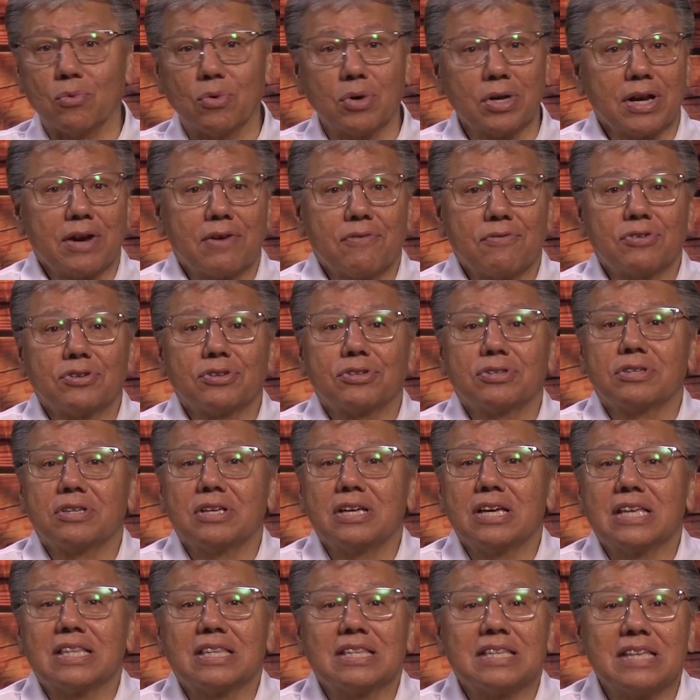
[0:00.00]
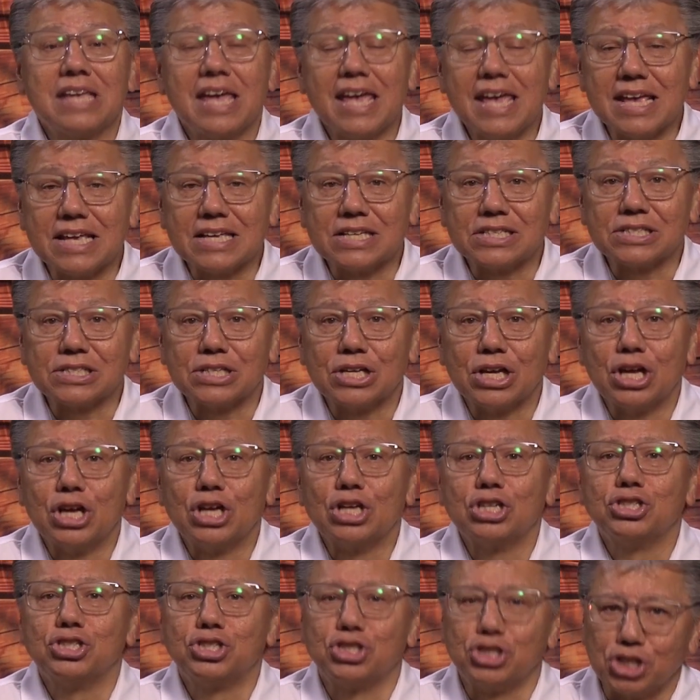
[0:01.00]
Whatever it takes,
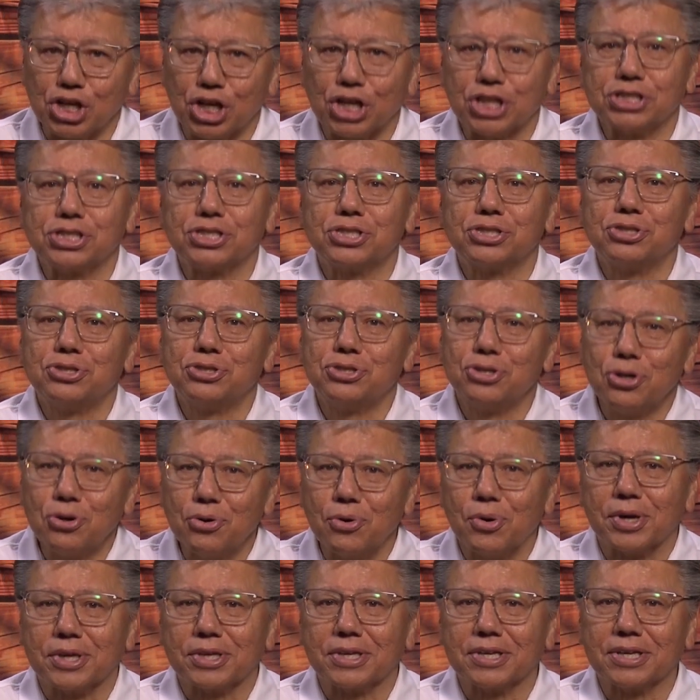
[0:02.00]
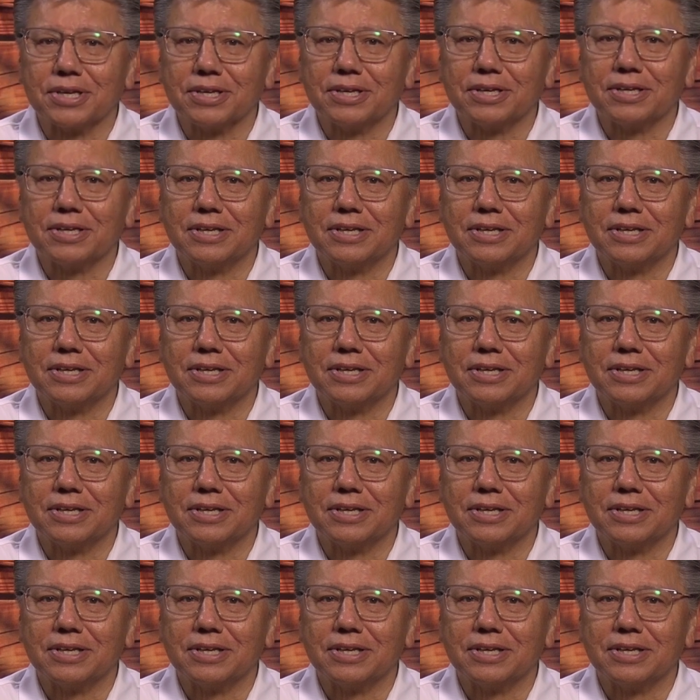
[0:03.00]
just do it.